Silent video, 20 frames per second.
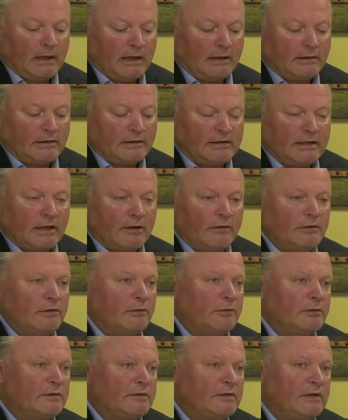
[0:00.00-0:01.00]
And the
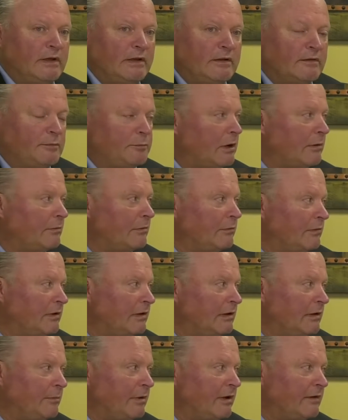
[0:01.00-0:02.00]
Telenotes is probably
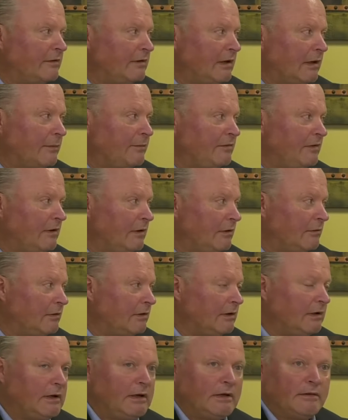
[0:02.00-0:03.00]
the best kept
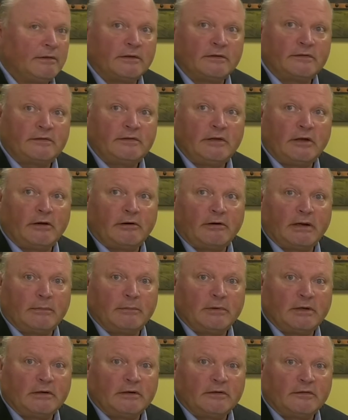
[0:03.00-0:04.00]
secret in the
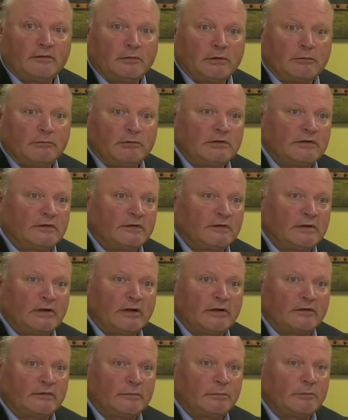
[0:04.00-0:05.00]
CRM industry, which is a
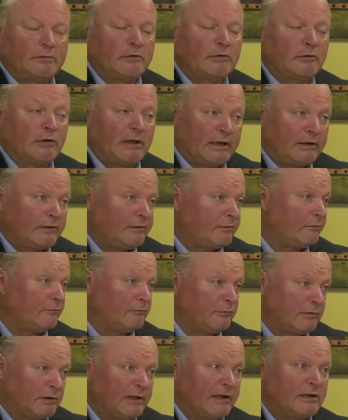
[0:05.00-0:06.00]
customer client
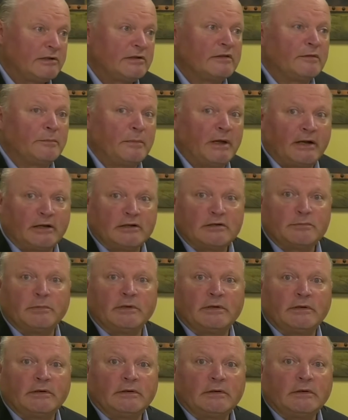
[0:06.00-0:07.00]
relations
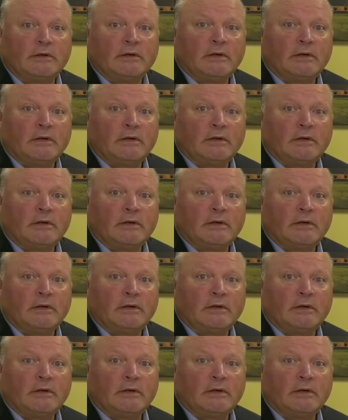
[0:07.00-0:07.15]
management